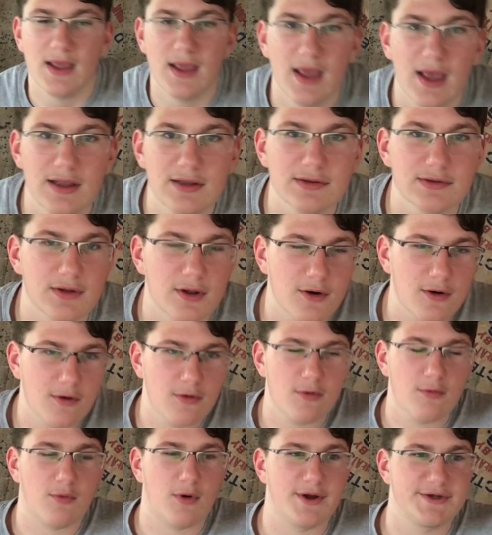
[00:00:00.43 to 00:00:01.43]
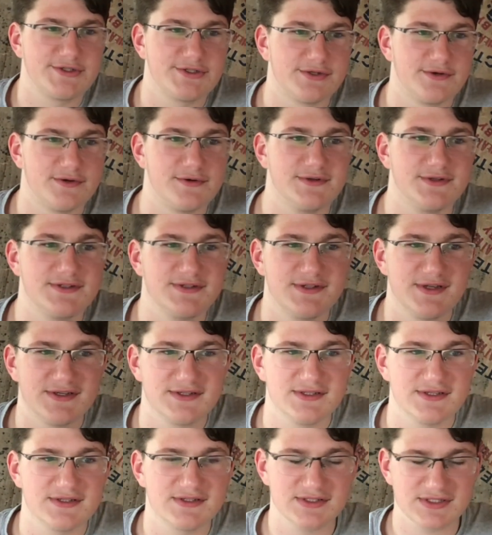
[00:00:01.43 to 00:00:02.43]
Hello, watchers.
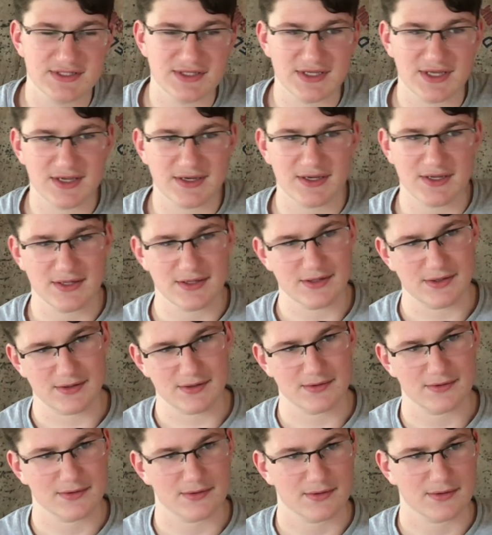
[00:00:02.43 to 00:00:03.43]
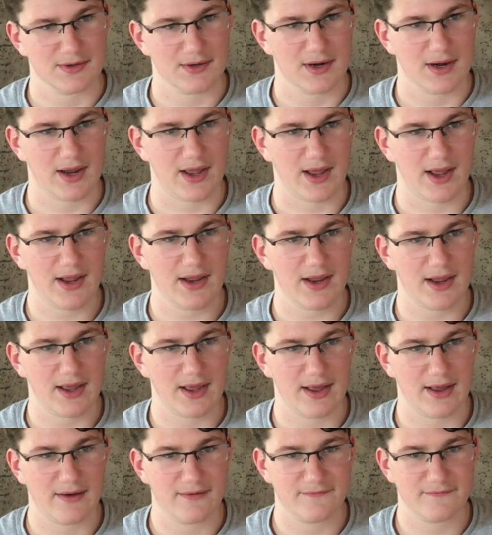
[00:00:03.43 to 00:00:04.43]
This is GNE. I
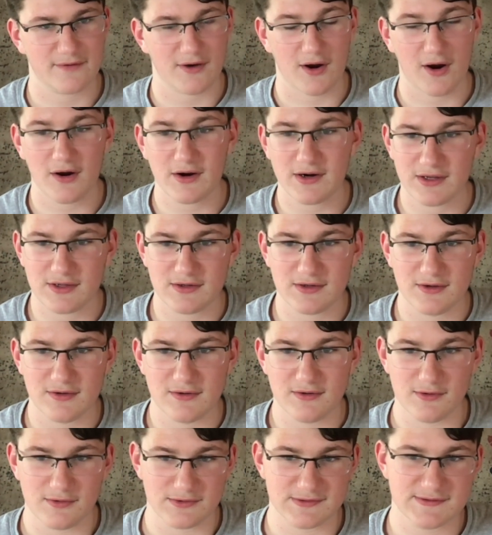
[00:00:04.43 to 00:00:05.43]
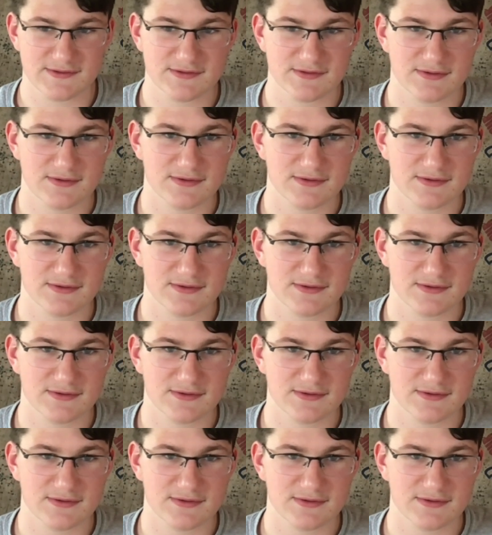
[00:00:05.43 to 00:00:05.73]
have audit news.